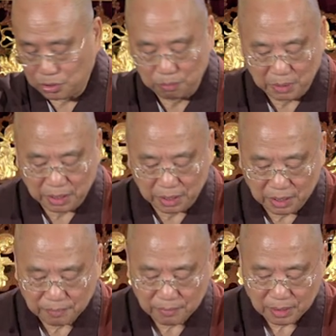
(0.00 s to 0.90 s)
to
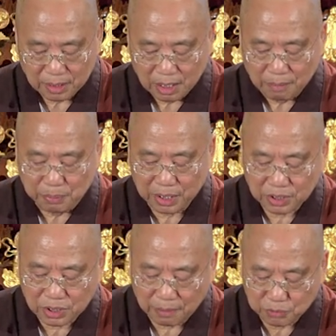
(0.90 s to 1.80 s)
be,
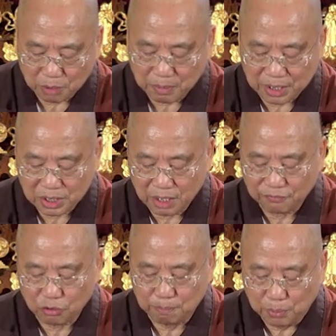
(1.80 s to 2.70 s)
being subject
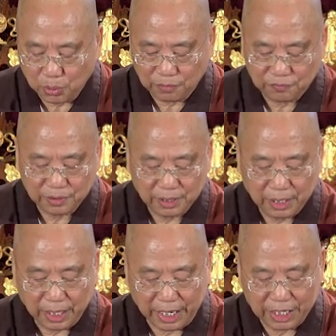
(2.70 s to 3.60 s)
myself to birth,
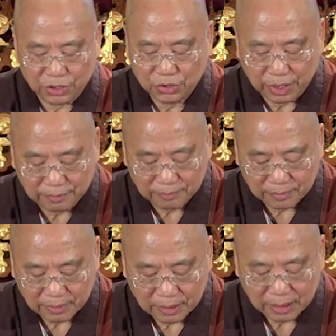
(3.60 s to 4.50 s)
aging,
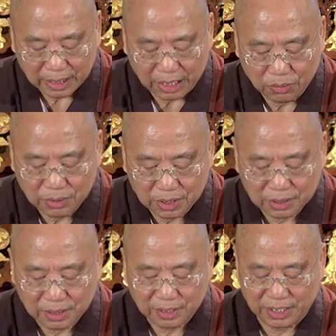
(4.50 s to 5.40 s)

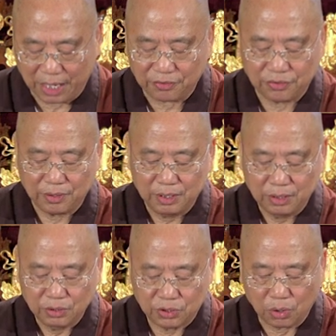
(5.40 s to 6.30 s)
illness, death,
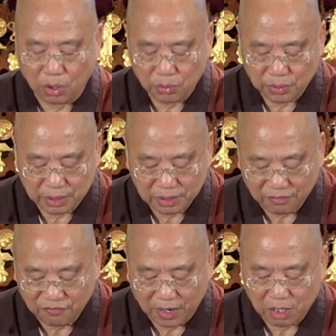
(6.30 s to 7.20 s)
sorrow, and
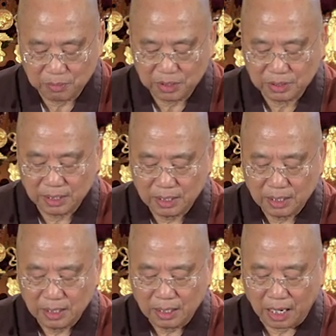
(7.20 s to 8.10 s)
defilements,
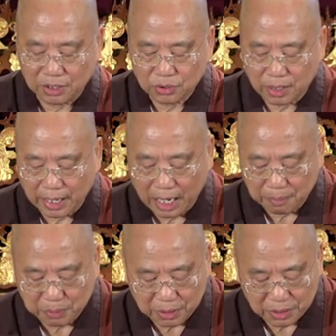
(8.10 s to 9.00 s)
I sought
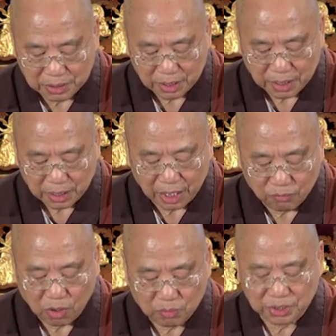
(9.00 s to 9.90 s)
happiness
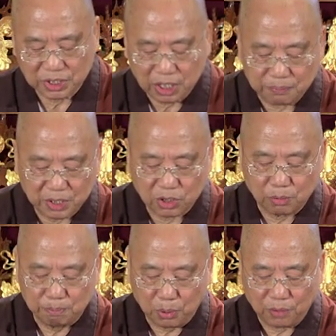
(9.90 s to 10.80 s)
in what was subject
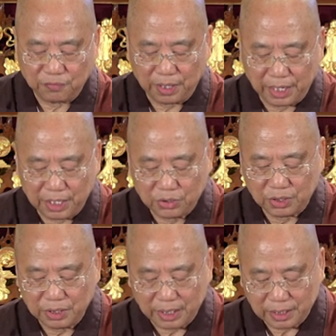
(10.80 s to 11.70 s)
to birth,
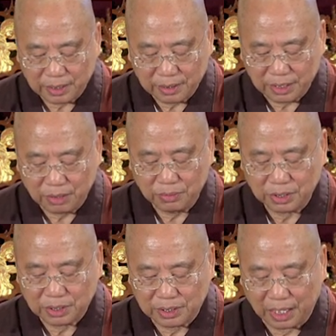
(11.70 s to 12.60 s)
aging,
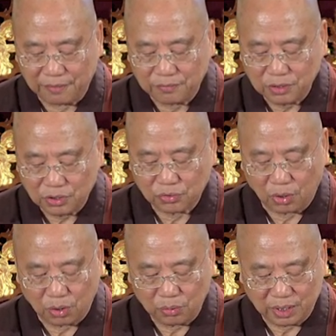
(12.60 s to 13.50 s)
illness, death,
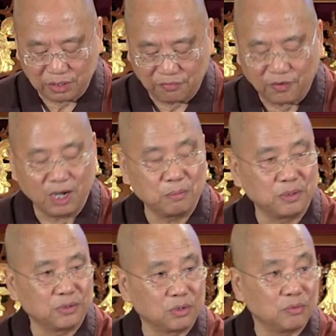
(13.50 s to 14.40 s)
sorrow, and
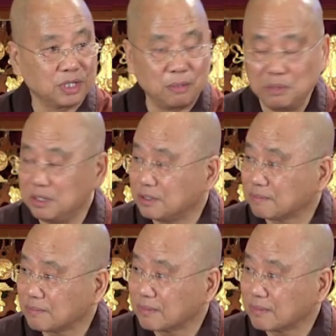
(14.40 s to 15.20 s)
defilements. You know what that means?